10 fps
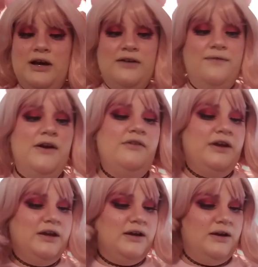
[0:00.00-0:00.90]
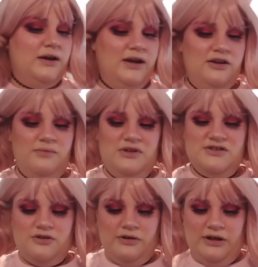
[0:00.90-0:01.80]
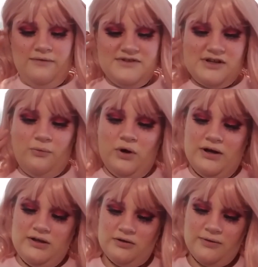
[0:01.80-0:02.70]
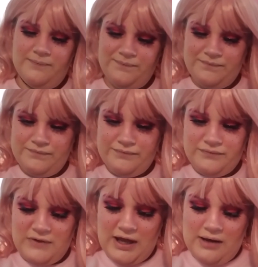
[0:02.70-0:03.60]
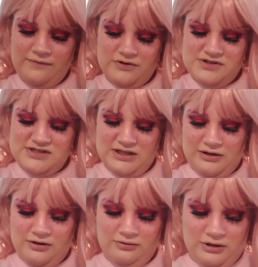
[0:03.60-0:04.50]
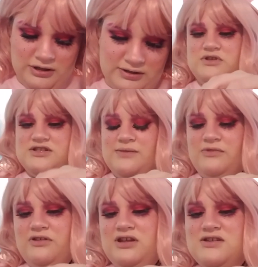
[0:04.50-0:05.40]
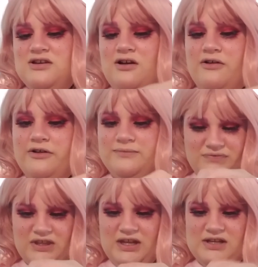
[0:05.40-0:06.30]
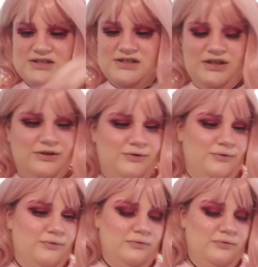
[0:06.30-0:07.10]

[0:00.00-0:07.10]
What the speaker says: I felt like I could be as creative as I wanted after seeing her look. I'm really into art and into